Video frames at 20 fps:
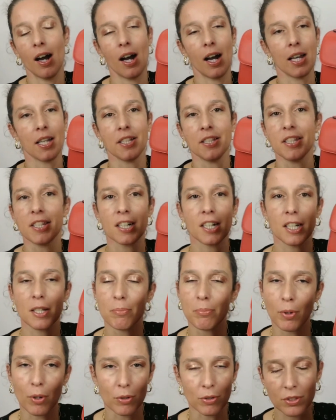I nearly
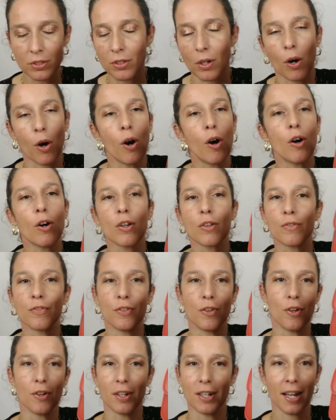bought all
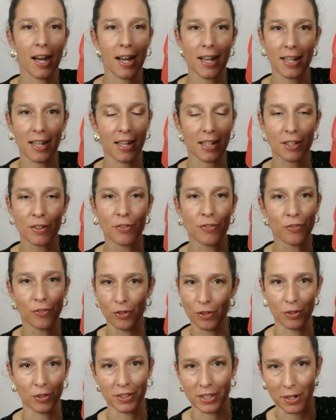the lilac
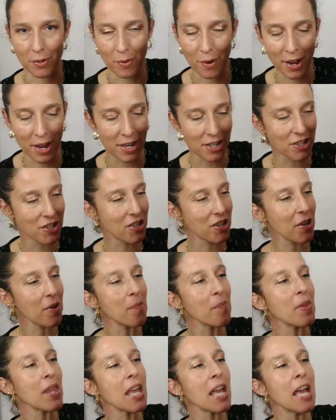full on orange,
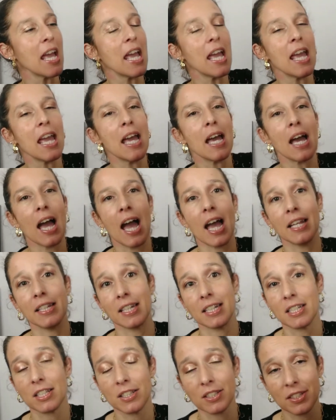and
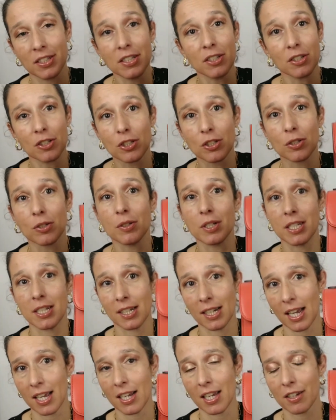I did not go
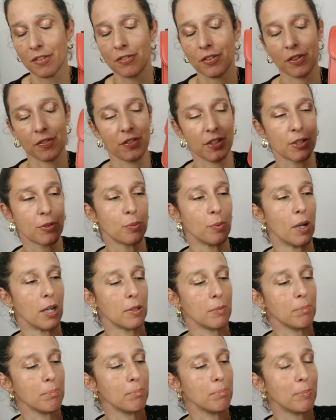in lilac for this
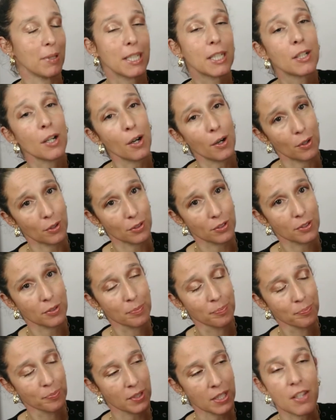one because
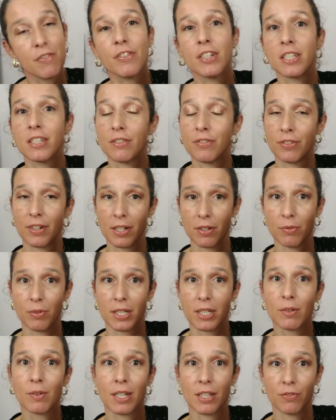even if I
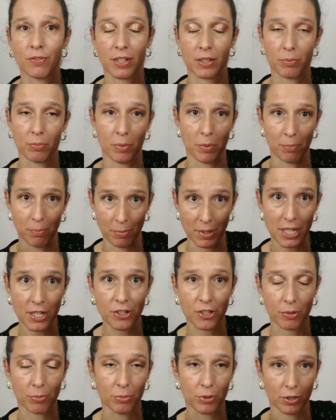regret that my
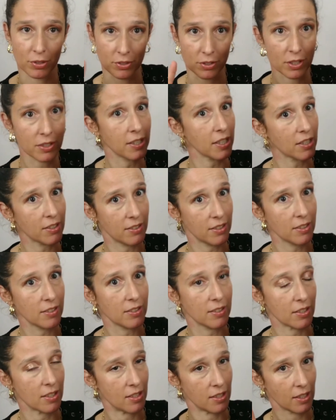medium does not
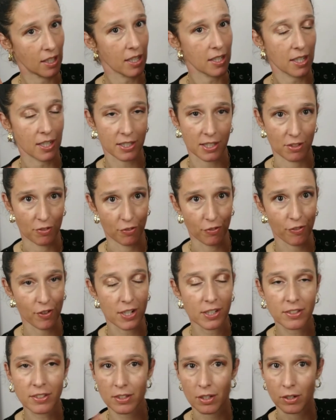exist in lilac in
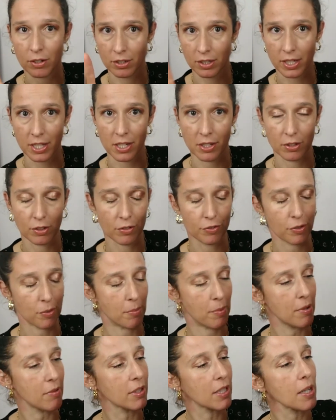France, only in North
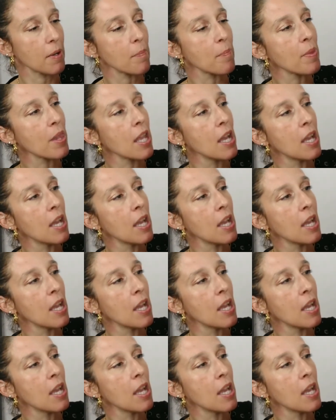America,